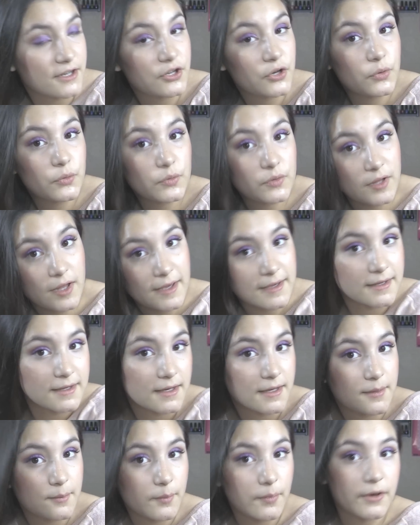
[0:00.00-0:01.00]
I don't like
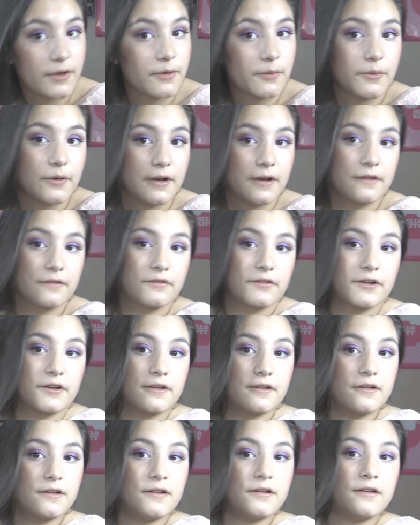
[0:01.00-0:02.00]
it, but
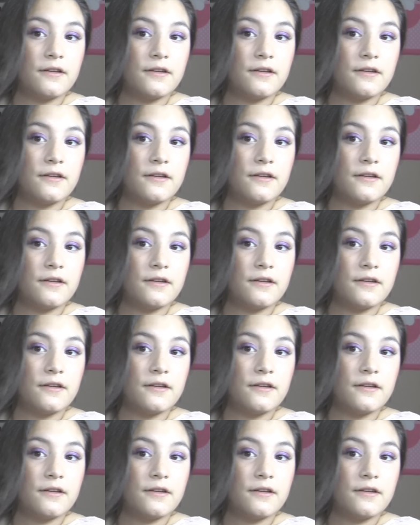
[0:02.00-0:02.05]
whatever.